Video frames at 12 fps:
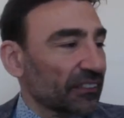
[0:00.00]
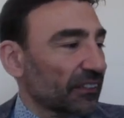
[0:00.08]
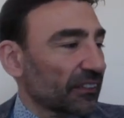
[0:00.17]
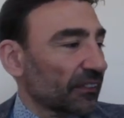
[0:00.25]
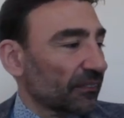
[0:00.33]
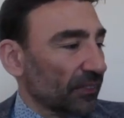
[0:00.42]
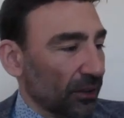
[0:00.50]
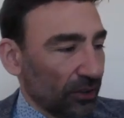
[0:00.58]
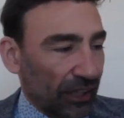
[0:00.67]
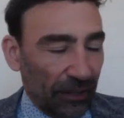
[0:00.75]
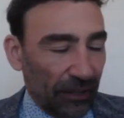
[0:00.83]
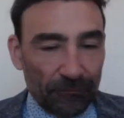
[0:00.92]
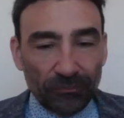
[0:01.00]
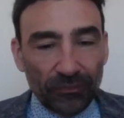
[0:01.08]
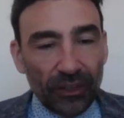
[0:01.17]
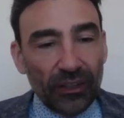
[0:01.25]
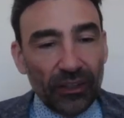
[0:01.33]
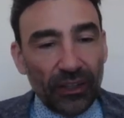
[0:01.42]
Okay,
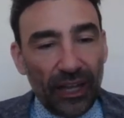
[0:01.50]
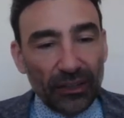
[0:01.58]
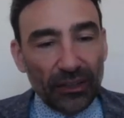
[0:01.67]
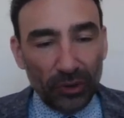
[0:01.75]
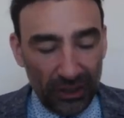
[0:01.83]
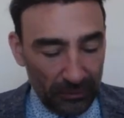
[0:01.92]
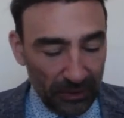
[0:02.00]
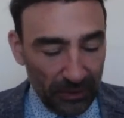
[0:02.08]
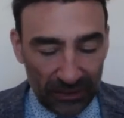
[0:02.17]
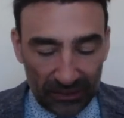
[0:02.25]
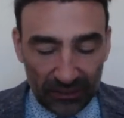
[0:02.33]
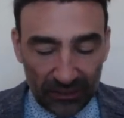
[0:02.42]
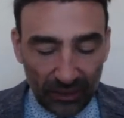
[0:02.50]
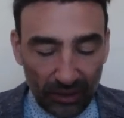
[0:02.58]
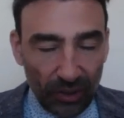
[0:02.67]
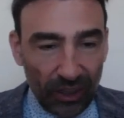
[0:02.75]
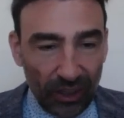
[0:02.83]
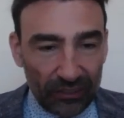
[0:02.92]
and we immediately
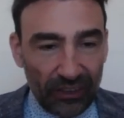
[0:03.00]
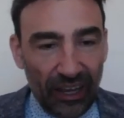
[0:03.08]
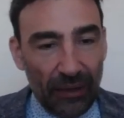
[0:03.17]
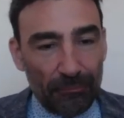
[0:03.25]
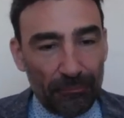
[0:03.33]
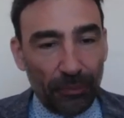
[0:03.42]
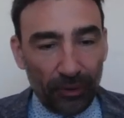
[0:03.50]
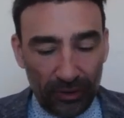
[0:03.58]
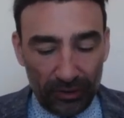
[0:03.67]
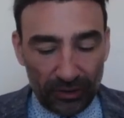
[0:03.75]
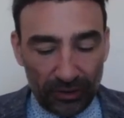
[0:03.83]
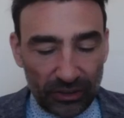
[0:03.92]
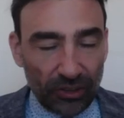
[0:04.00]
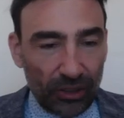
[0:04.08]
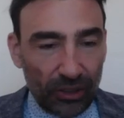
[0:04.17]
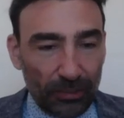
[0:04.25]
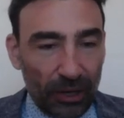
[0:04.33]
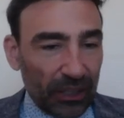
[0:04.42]
download Apple stock
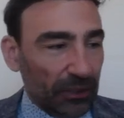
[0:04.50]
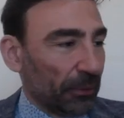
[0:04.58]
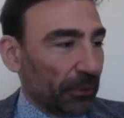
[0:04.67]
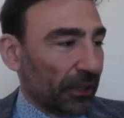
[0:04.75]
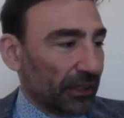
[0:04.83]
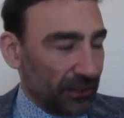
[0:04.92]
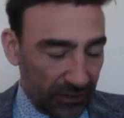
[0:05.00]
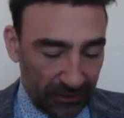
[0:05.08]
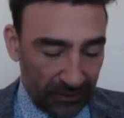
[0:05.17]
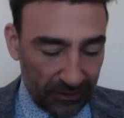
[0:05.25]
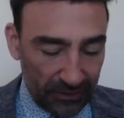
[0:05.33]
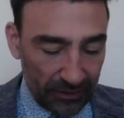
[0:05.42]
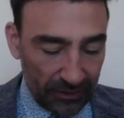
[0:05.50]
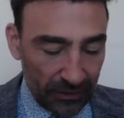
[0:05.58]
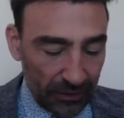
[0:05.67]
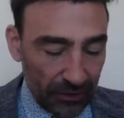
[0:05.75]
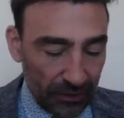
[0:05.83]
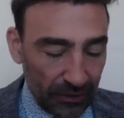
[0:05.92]
market price.
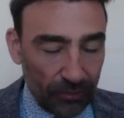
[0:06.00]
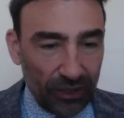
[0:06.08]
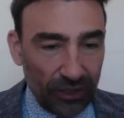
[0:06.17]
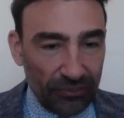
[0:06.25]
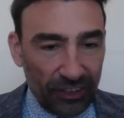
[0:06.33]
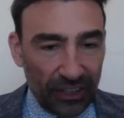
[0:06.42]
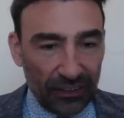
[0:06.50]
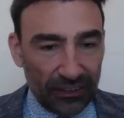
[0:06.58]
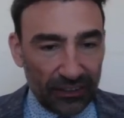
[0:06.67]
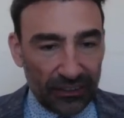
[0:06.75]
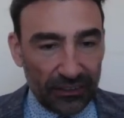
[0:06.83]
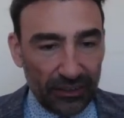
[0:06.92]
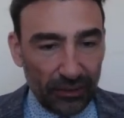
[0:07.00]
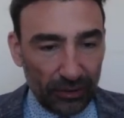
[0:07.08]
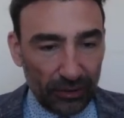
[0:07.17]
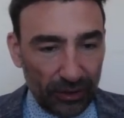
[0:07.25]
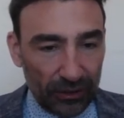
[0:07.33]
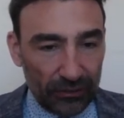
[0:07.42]
Y-Finance download.
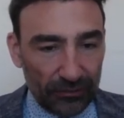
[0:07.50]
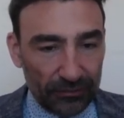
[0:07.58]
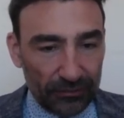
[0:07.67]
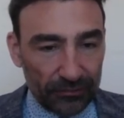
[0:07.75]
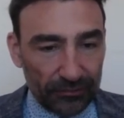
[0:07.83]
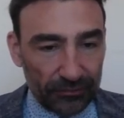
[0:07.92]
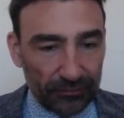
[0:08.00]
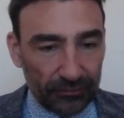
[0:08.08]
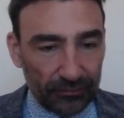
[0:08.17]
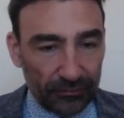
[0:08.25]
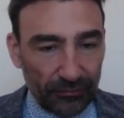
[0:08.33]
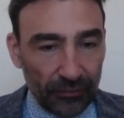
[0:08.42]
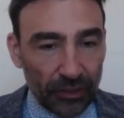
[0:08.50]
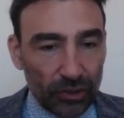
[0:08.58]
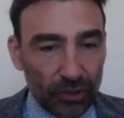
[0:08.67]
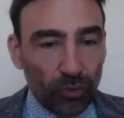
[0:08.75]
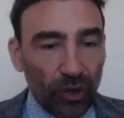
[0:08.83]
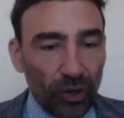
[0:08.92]
So
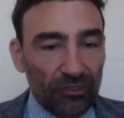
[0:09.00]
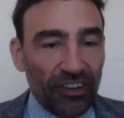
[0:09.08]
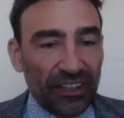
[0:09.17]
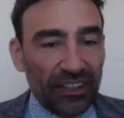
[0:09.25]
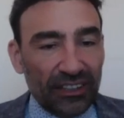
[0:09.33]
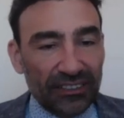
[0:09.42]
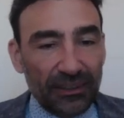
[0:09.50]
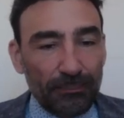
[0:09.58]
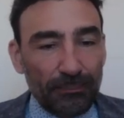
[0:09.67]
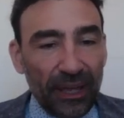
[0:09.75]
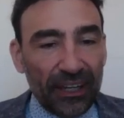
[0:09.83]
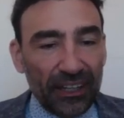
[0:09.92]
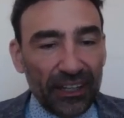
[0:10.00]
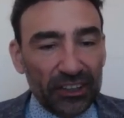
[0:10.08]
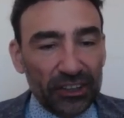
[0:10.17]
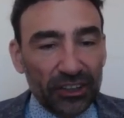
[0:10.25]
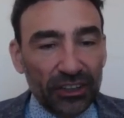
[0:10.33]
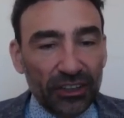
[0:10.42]
Y-Finance, a package,
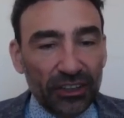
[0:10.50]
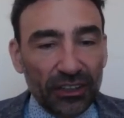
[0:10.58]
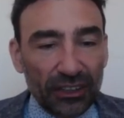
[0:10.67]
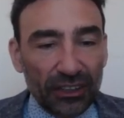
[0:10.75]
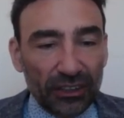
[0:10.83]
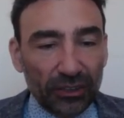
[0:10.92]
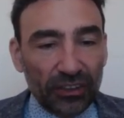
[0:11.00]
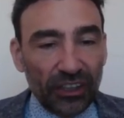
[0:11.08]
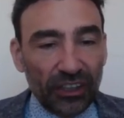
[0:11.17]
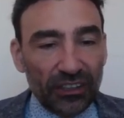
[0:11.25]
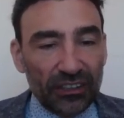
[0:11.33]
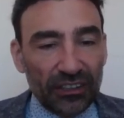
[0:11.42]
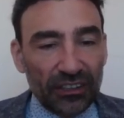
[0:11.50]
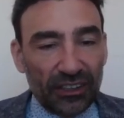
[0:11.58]
it contains the